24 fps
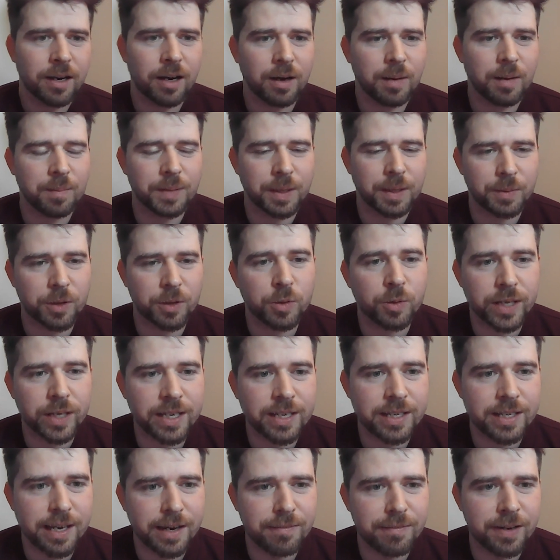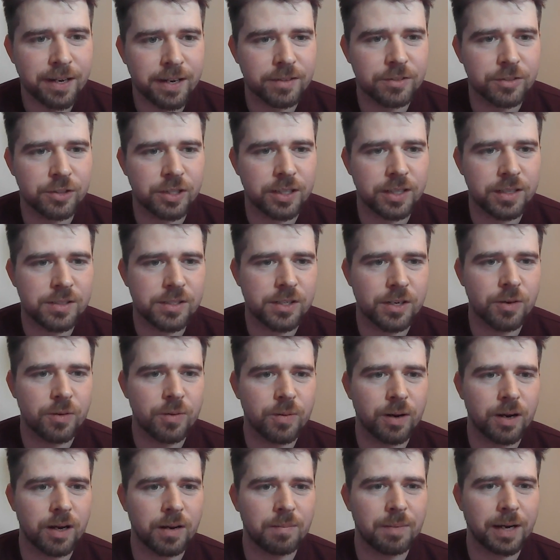They were called EDF Energy.
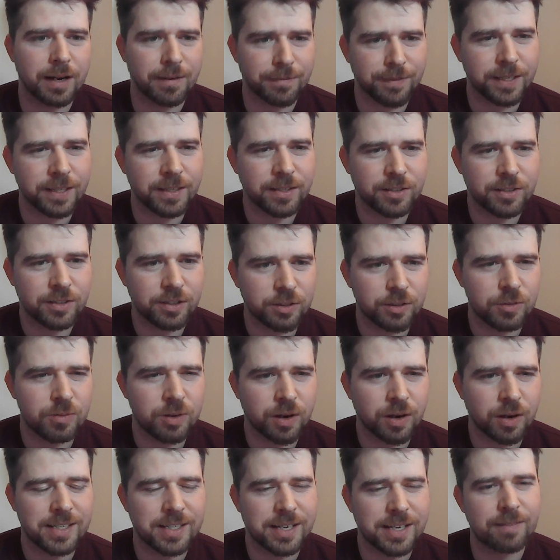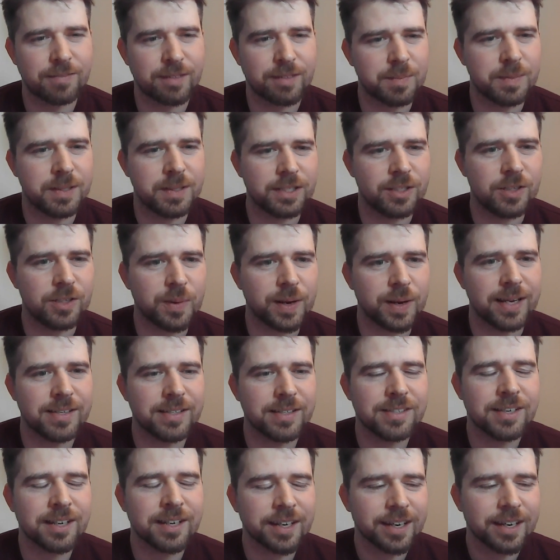So I think you guys have them in the
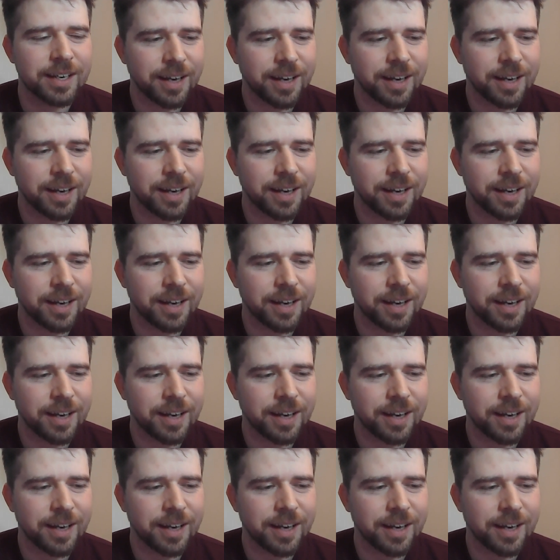US.